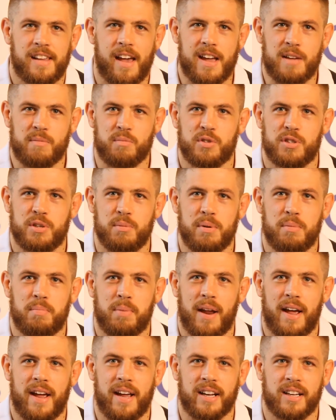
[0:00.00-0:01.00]
games to be
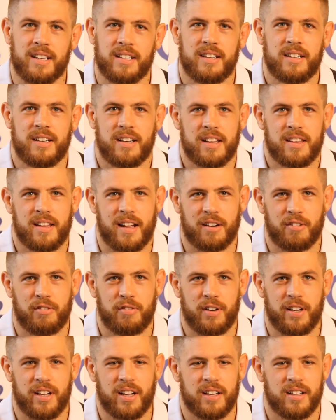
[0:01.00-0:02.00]
playing, and
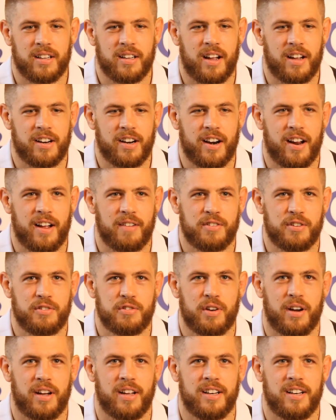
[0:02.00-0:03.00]
thankfully I don't have to
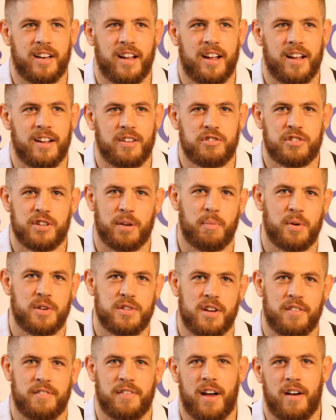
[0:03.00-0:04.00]
try and sub
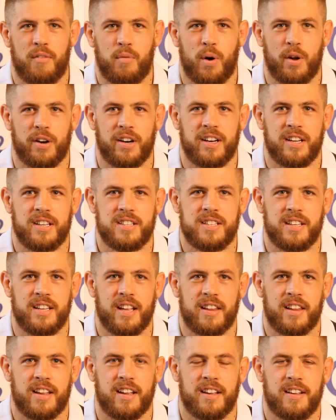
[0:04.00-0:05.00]
myself out of one and into
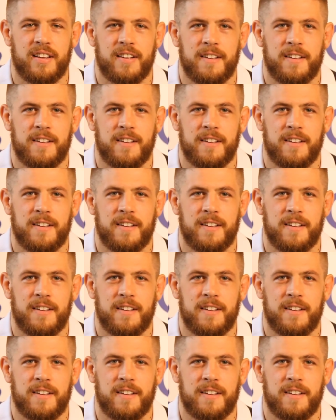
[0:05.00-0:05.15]
the other.